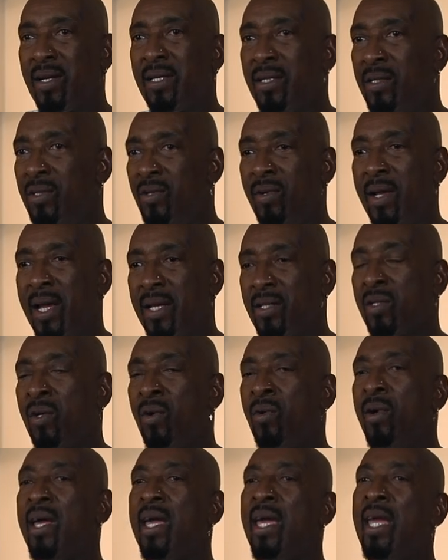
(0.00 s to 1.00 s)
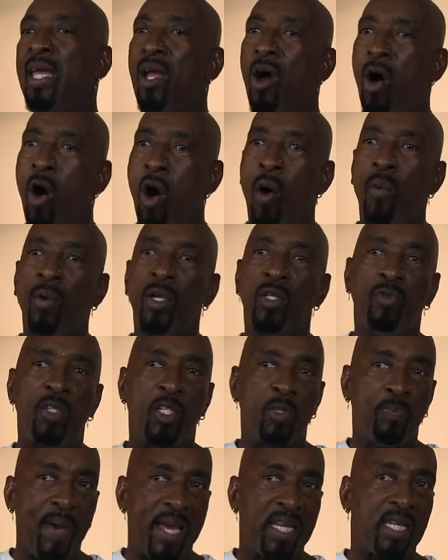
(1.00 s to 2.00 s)
could do that. So he always
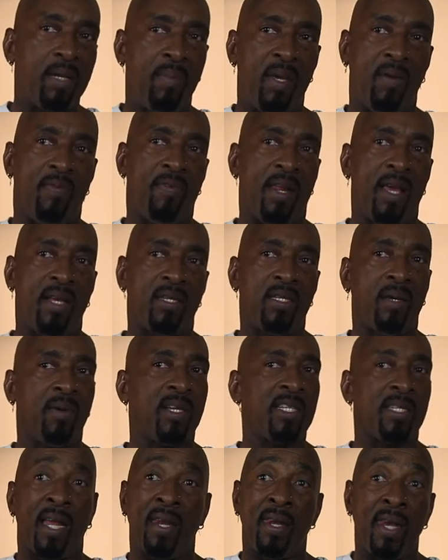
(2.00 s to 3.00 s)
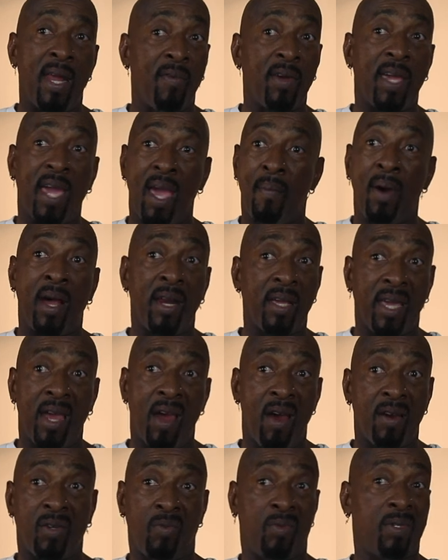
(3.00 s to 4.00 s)
respected me for that shit because I never came out of
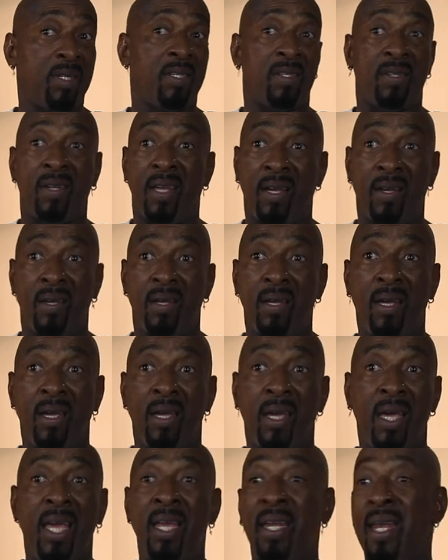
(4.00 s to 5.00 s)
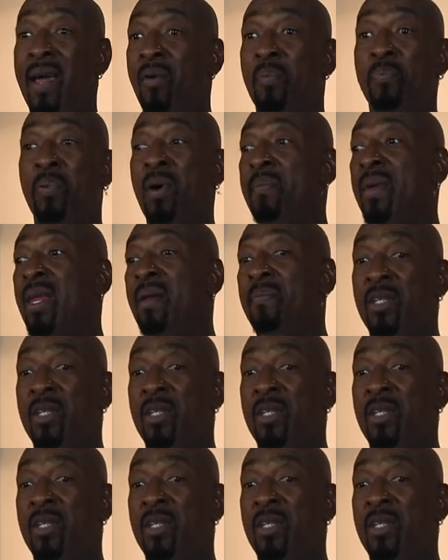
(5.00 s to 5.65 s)
character with this nigga. He never put me in a